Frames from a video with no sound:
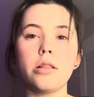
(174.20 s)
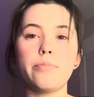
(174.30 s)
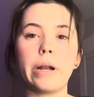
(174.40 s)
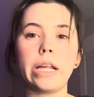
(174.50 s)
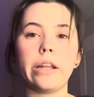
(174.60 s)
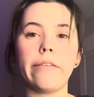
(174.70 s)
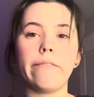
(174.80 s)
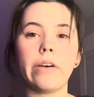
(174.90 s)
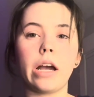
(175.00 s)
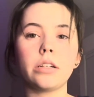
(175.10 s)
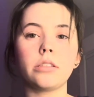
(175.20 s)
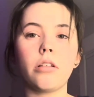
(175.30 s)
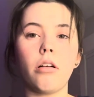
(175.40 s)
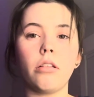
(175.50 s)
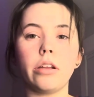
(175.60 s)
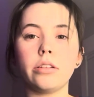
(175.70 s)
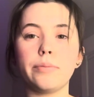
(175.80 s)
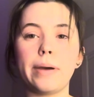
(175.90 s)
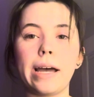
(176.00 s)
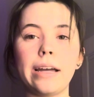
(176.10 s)
But I did in fact call in to
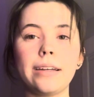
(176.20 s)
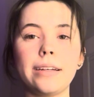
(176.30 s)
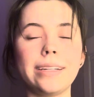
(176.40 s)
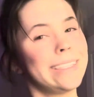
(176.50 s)
pack.